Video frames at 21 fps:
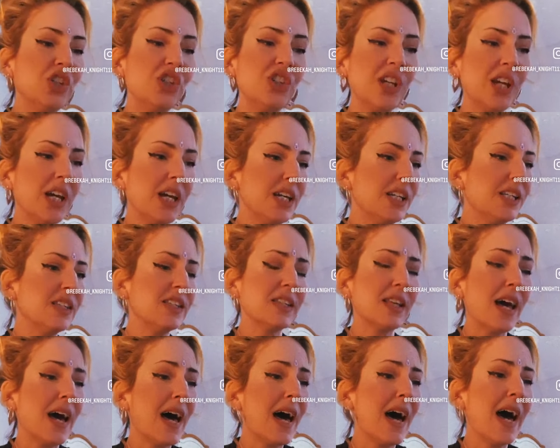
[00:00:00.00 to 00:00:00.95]
Chase
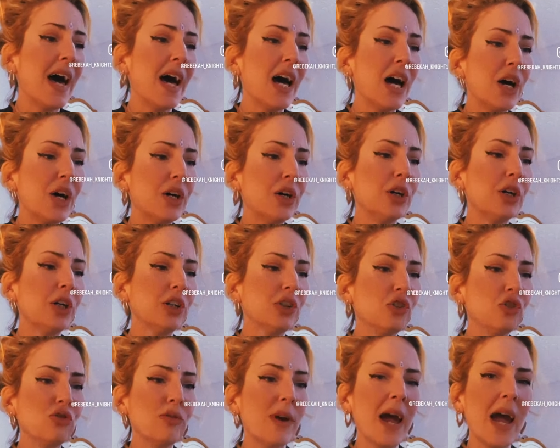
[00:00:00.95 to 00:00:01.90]
out of
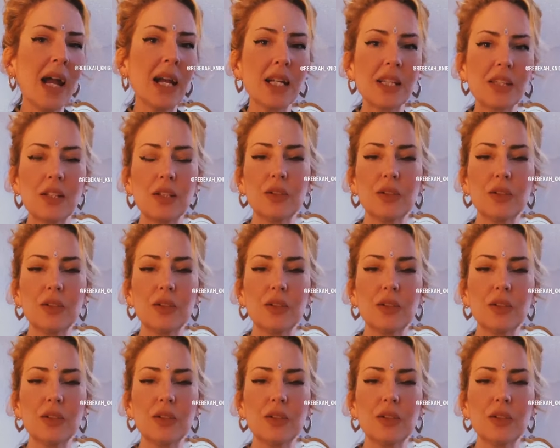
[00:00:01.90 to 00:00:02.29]
track.